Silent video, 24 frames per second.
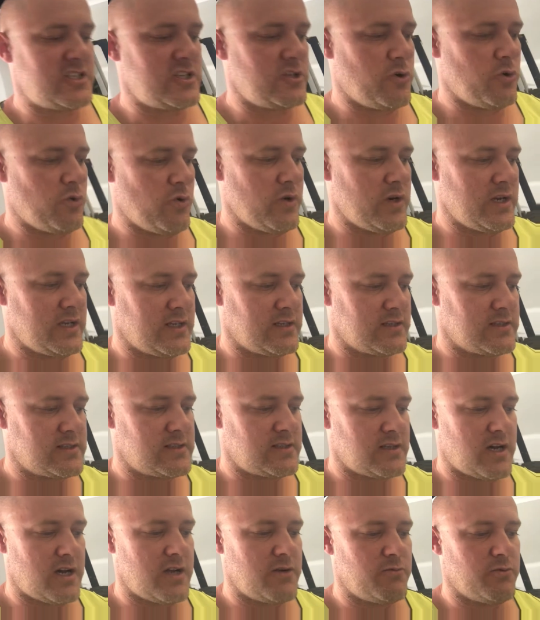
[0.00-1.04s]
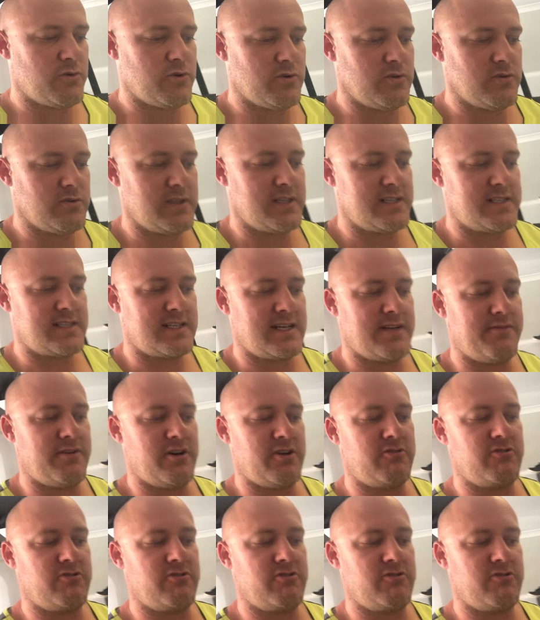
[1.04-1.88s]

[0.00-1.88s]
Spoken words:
awning and sidewall, there's another